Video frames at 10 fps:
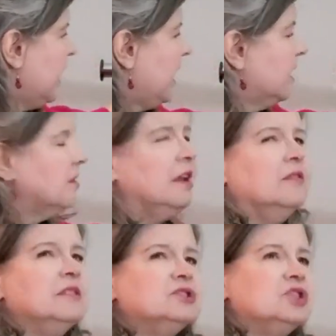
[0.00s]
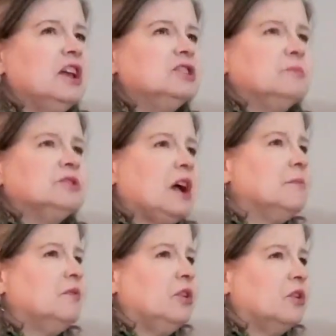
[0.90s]
And in this changeable
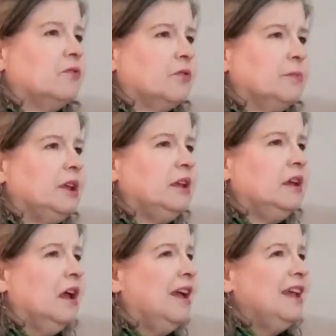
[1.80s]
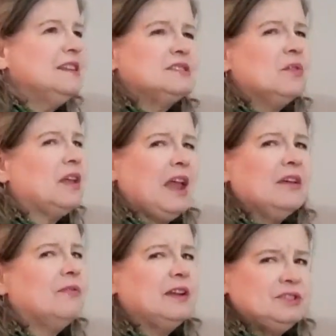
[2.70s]
time of year for me, it's okay
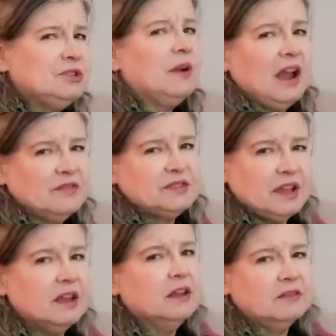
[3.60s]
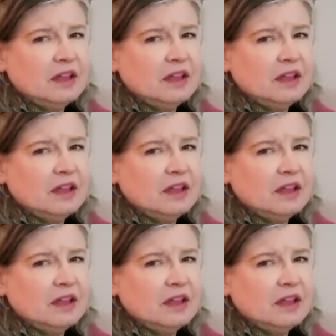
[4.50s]
if I do have 10.